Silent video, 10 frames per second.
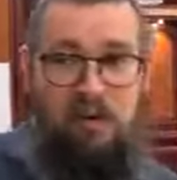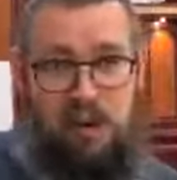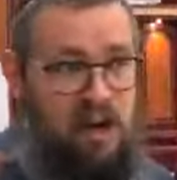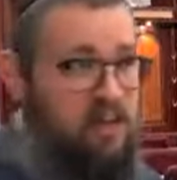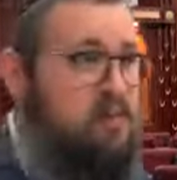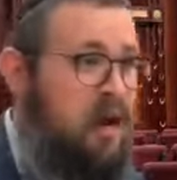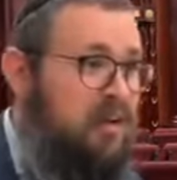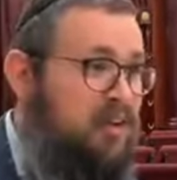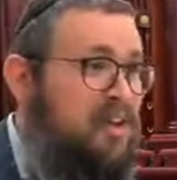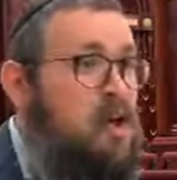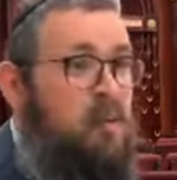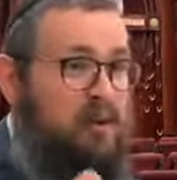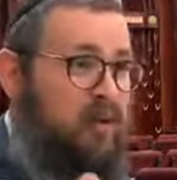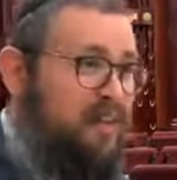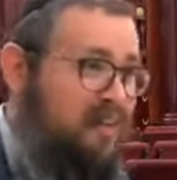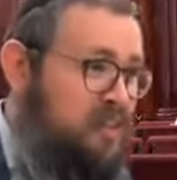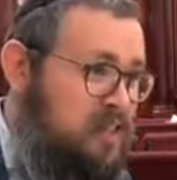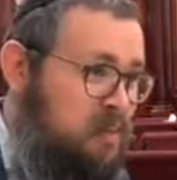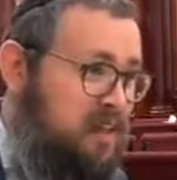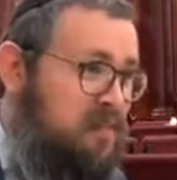with another model, when you want to teach
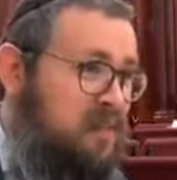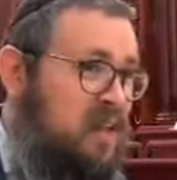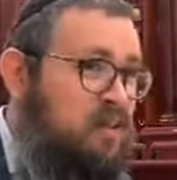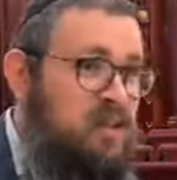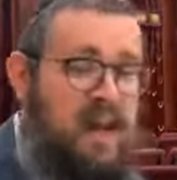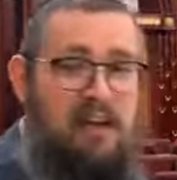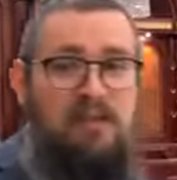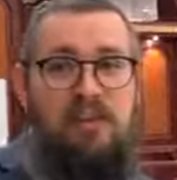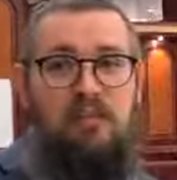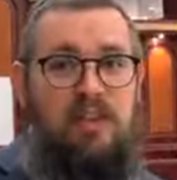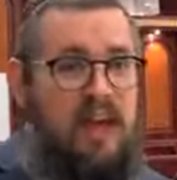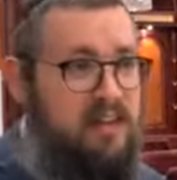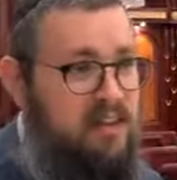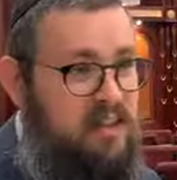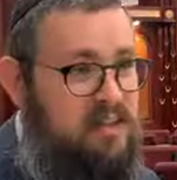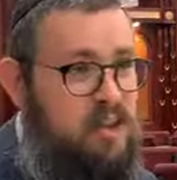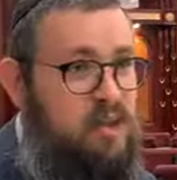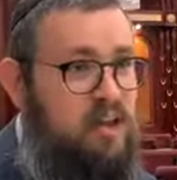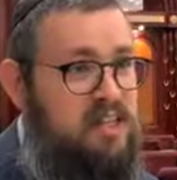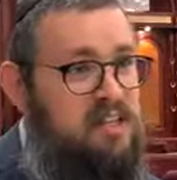somebody. So you have the ideas, the
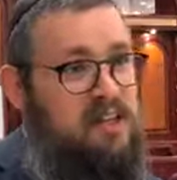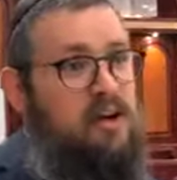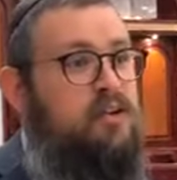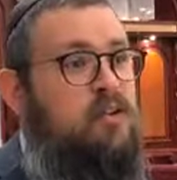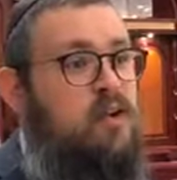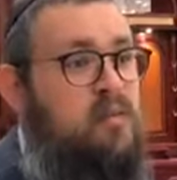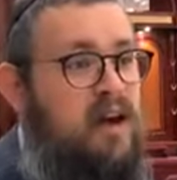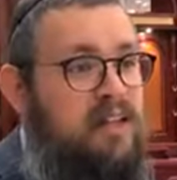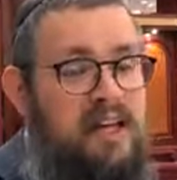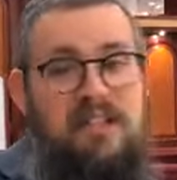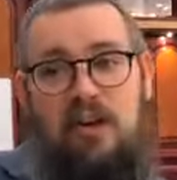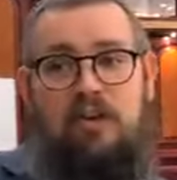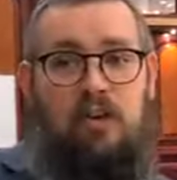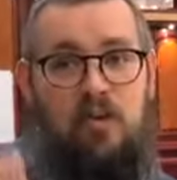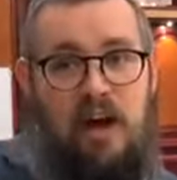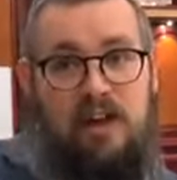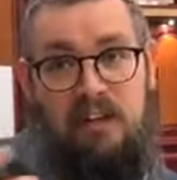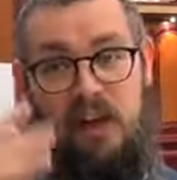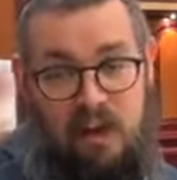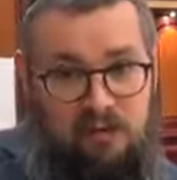thoughts as they are in your own mind. As they are in your own mind,
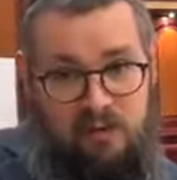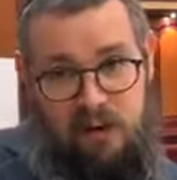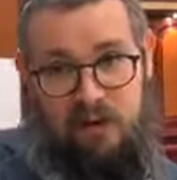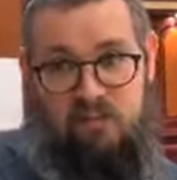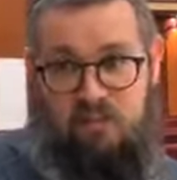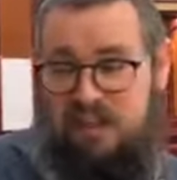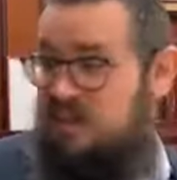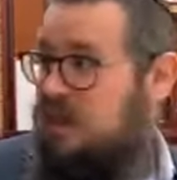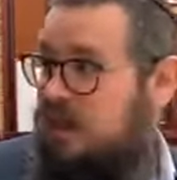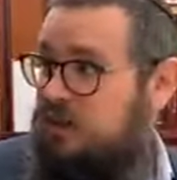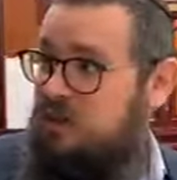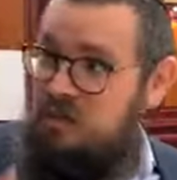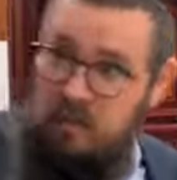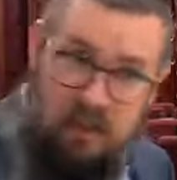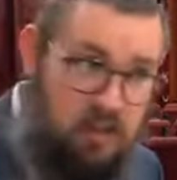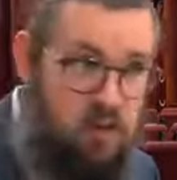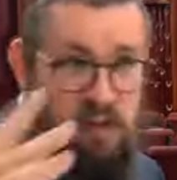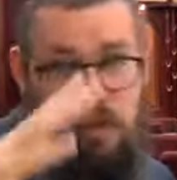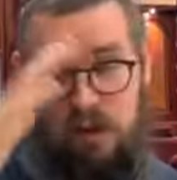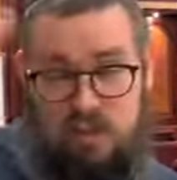if you're a very big scholar, so the
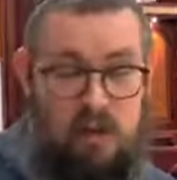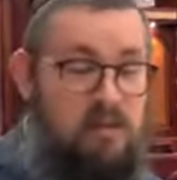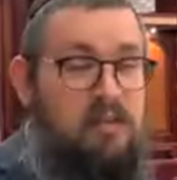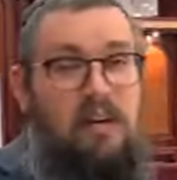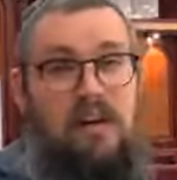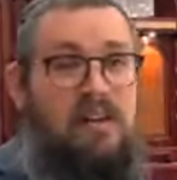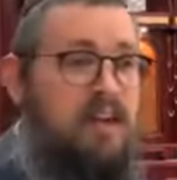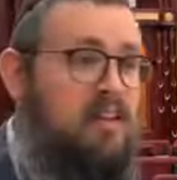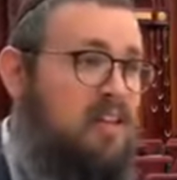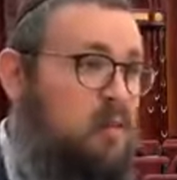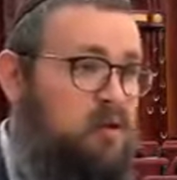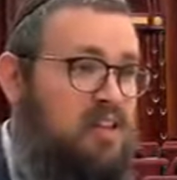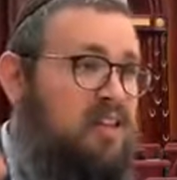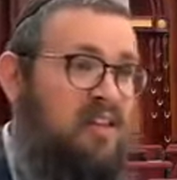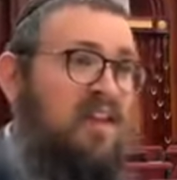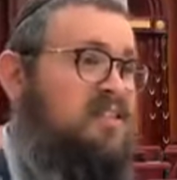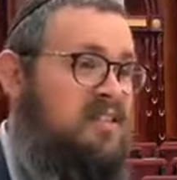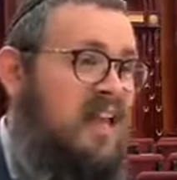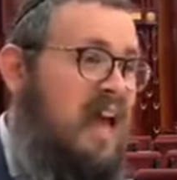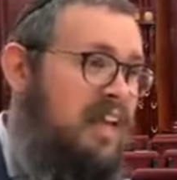thoughts are on the most
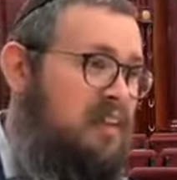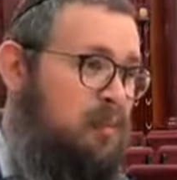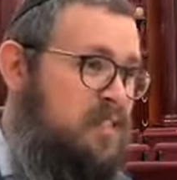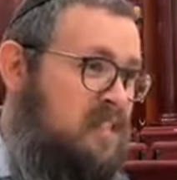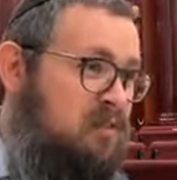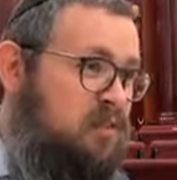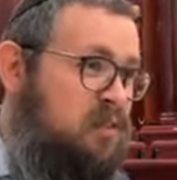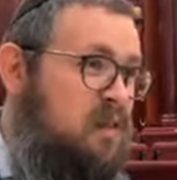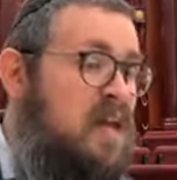intense and deepest levels.